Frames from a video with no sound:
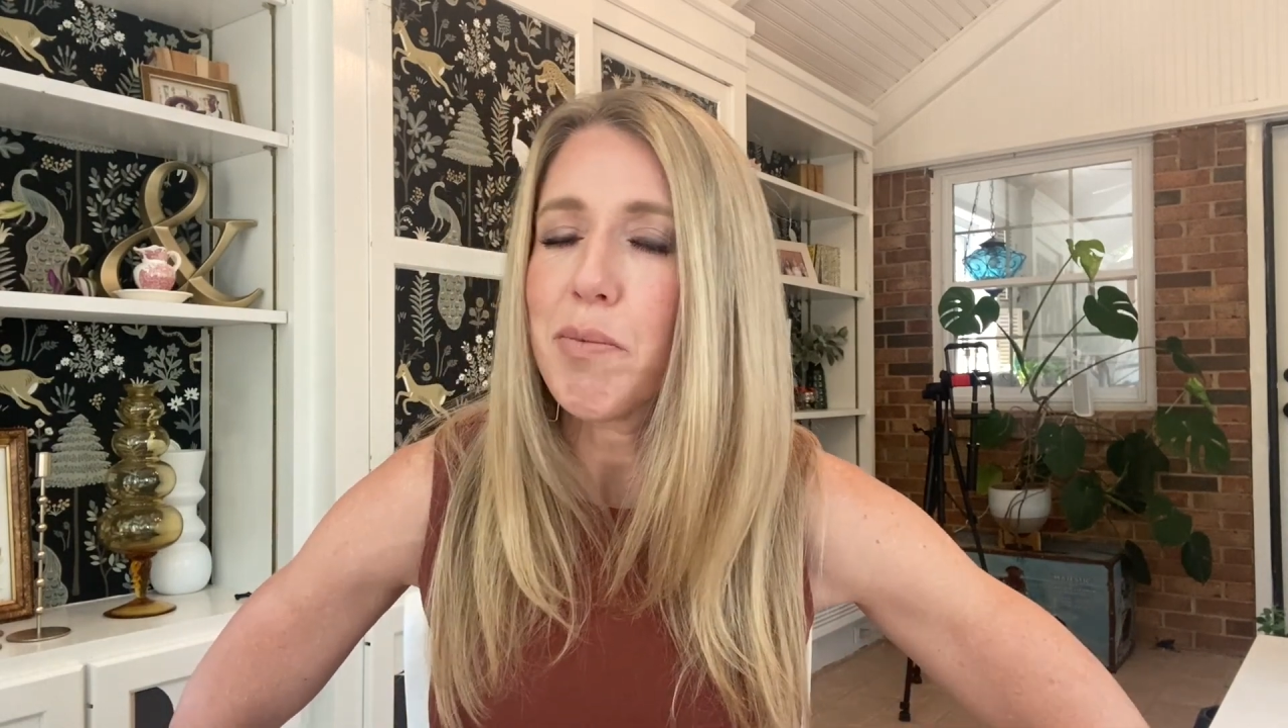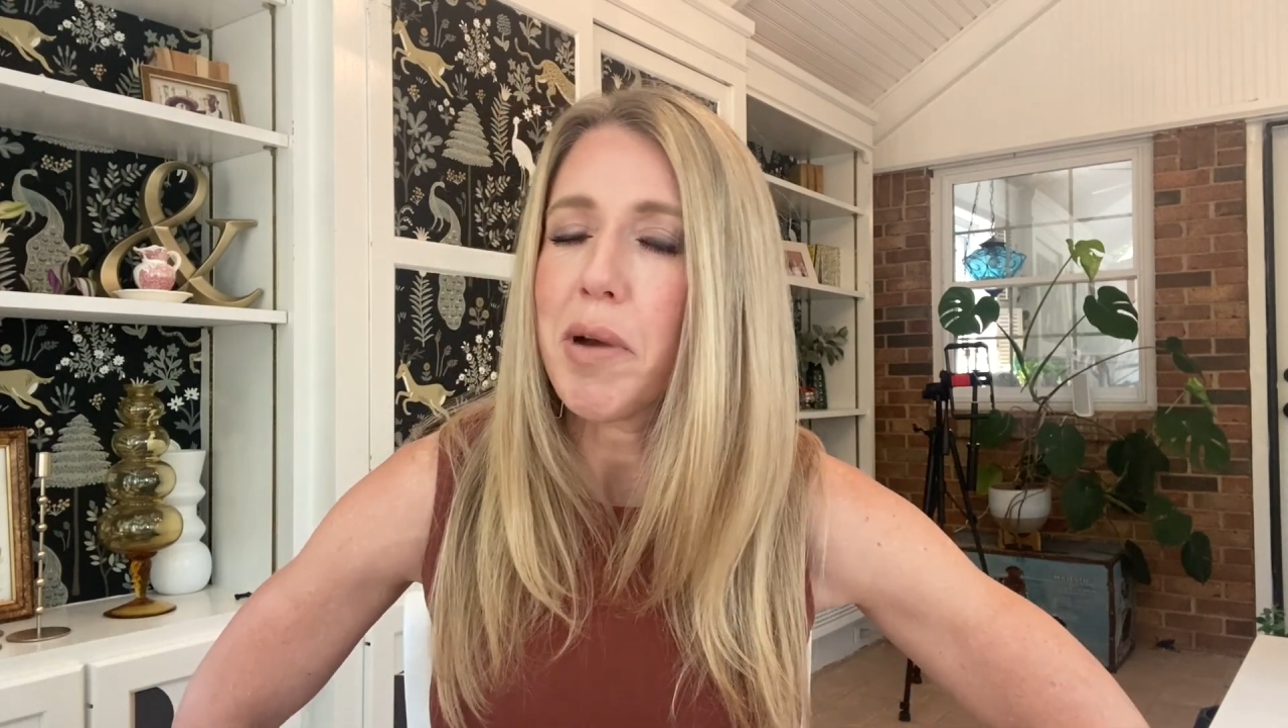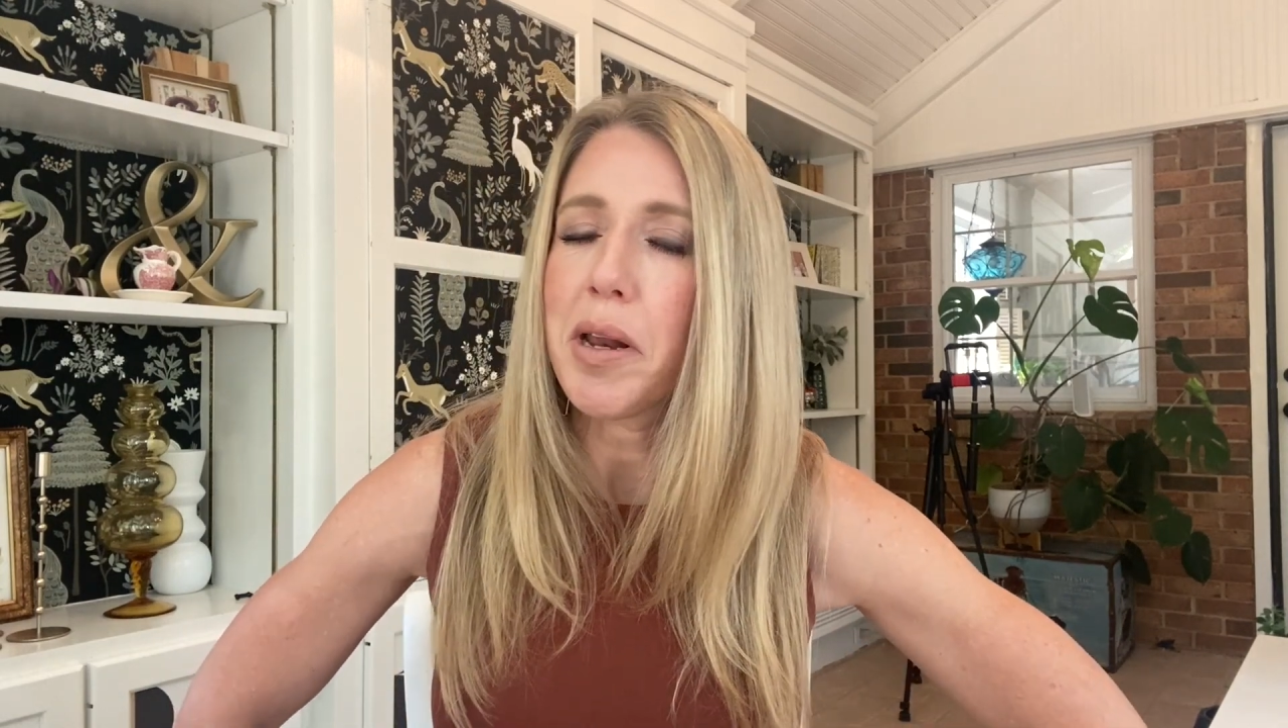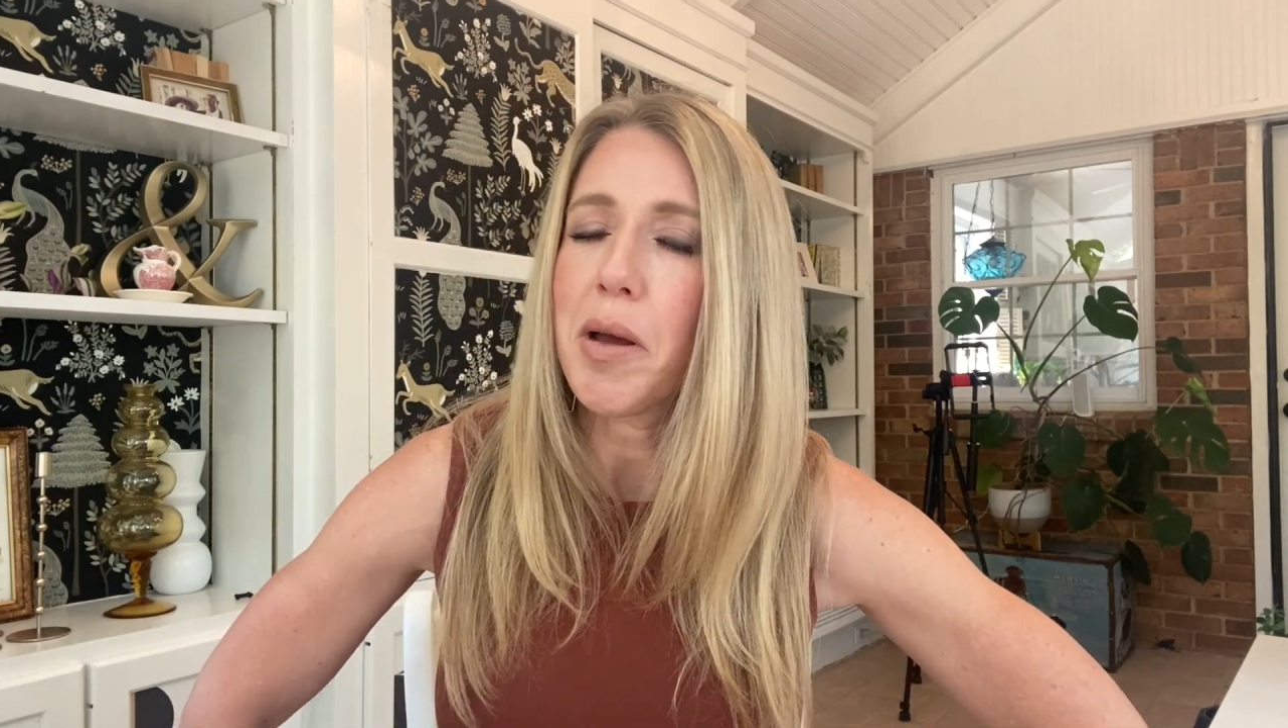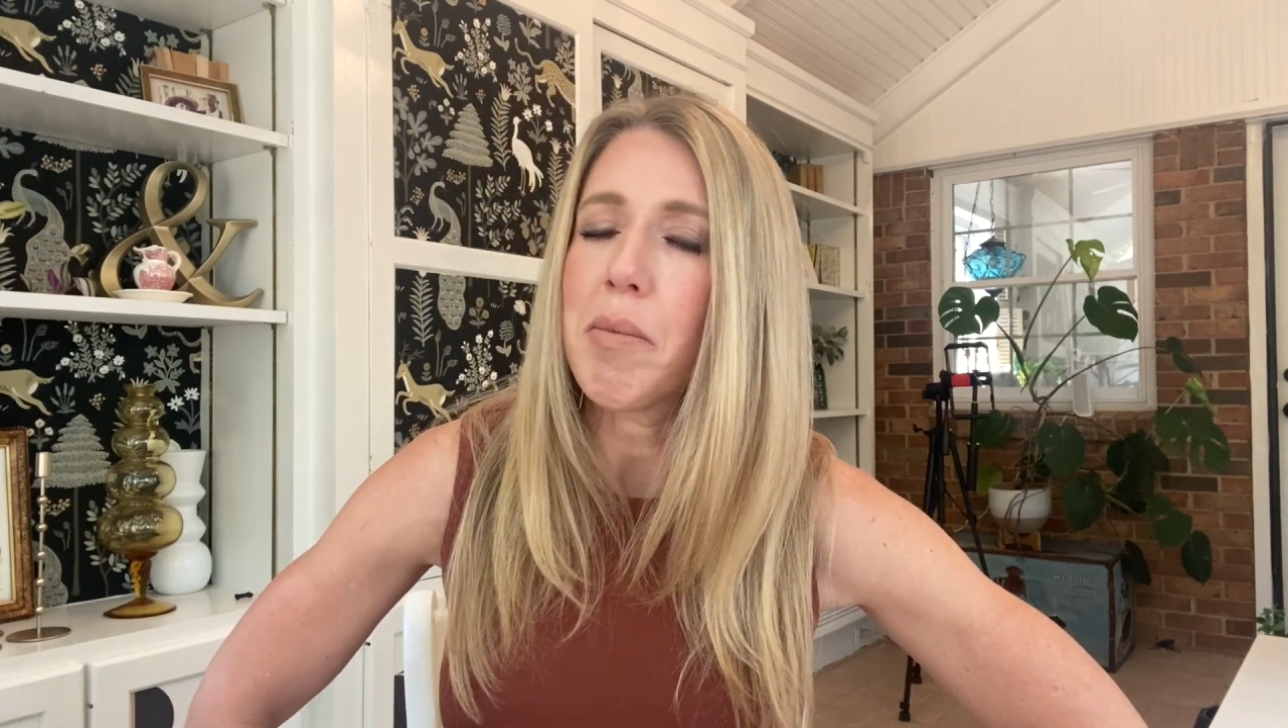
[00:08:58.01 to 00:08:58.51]
it
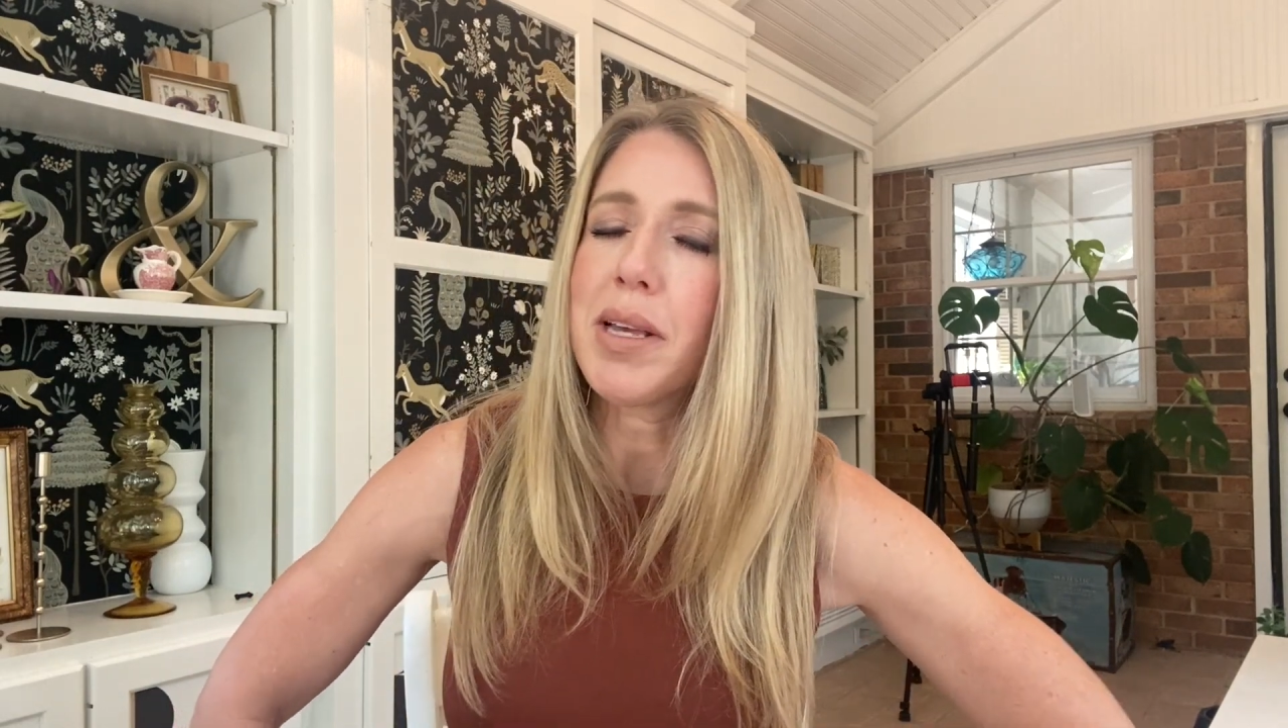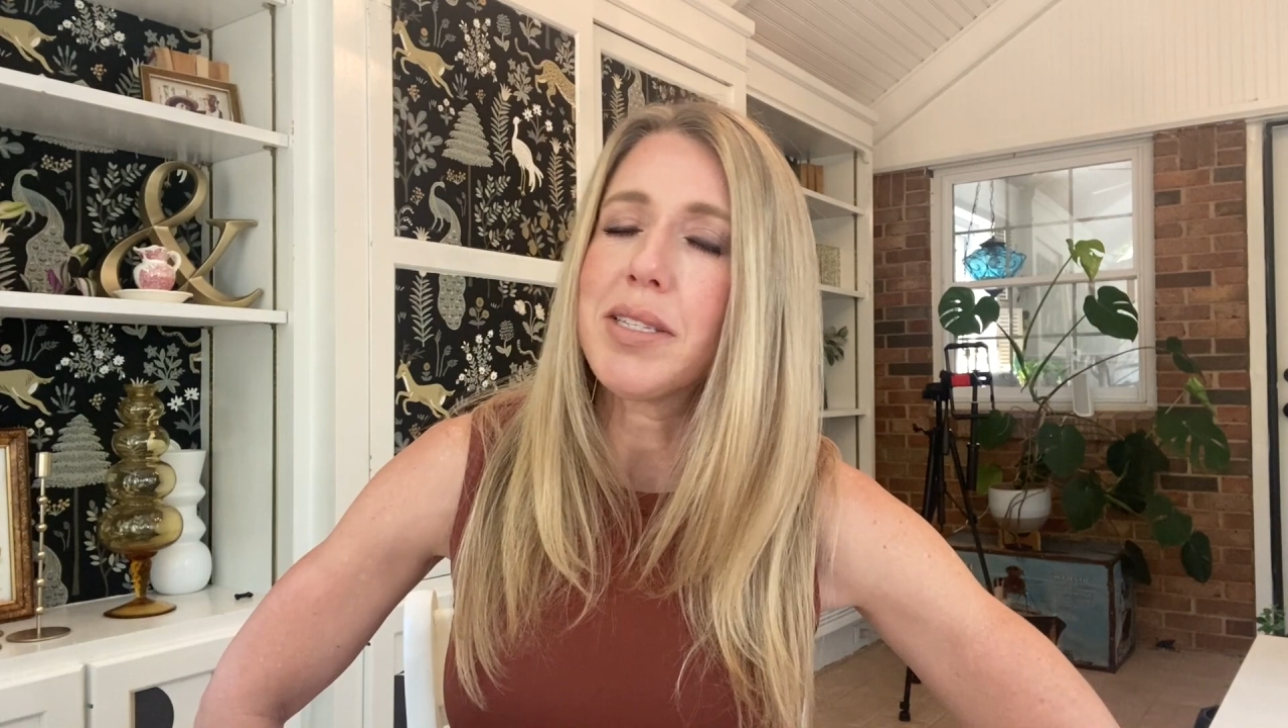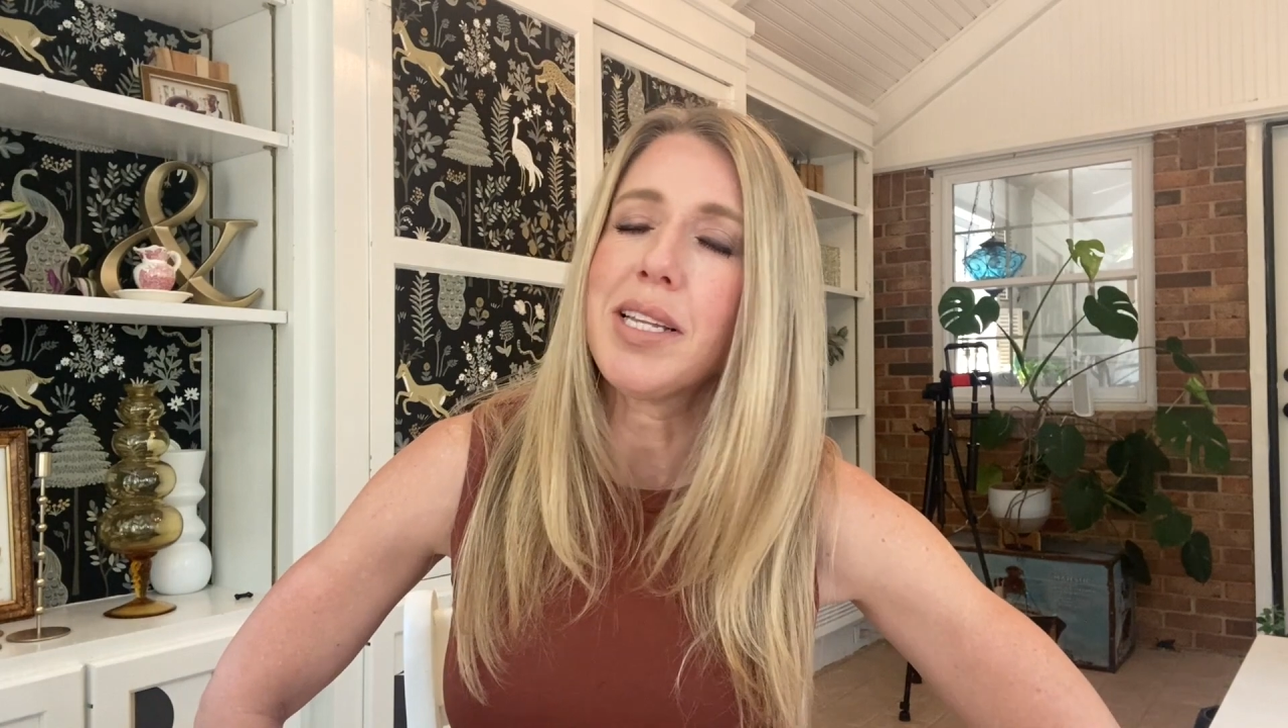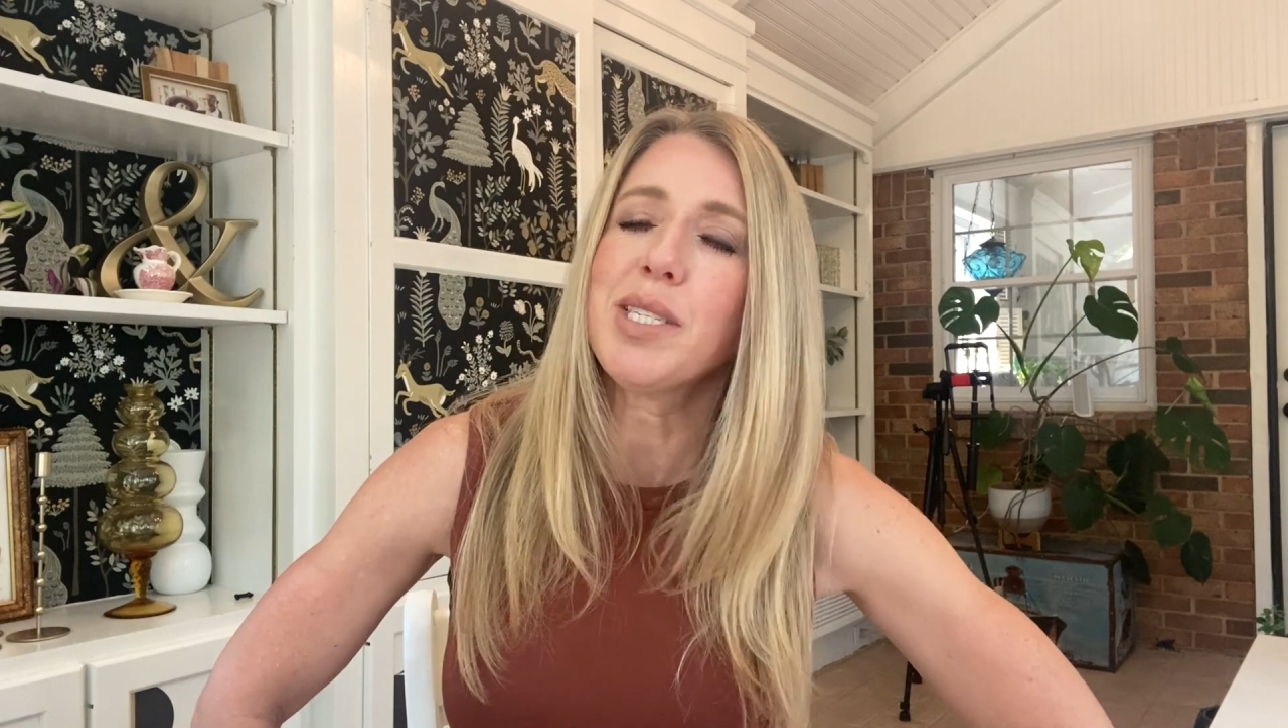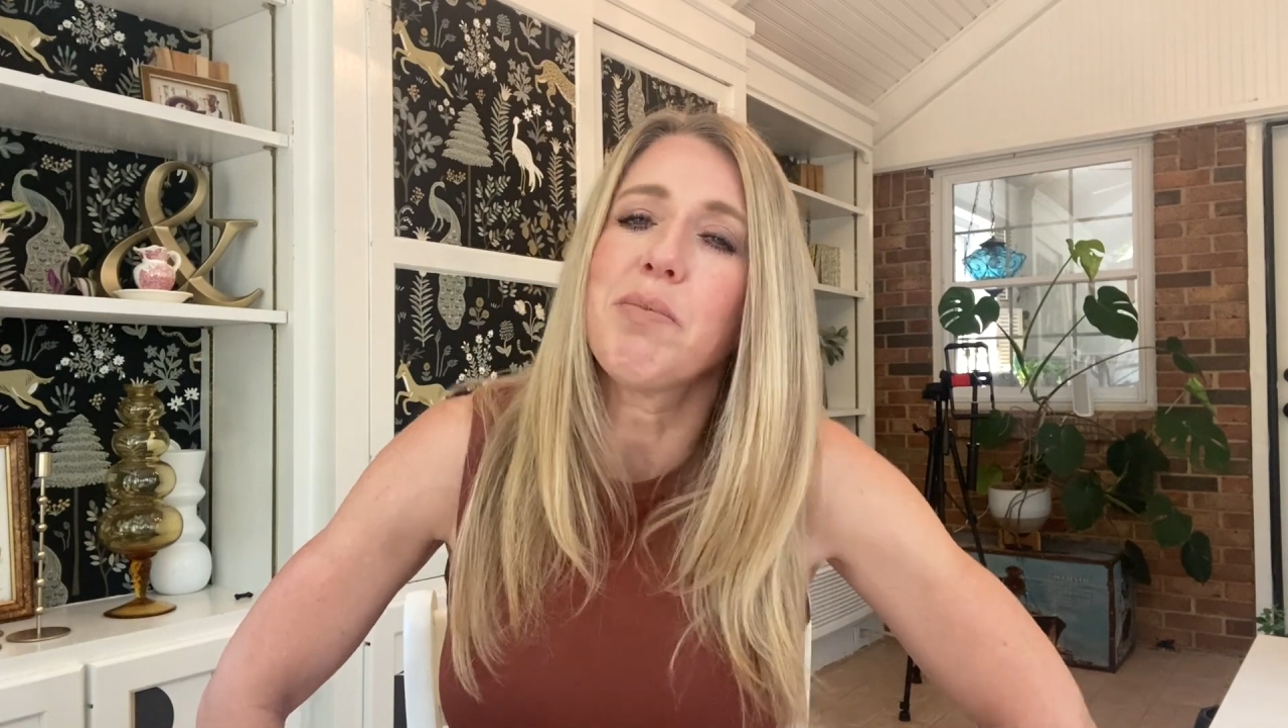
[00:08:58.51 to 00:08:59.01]
might not make sense,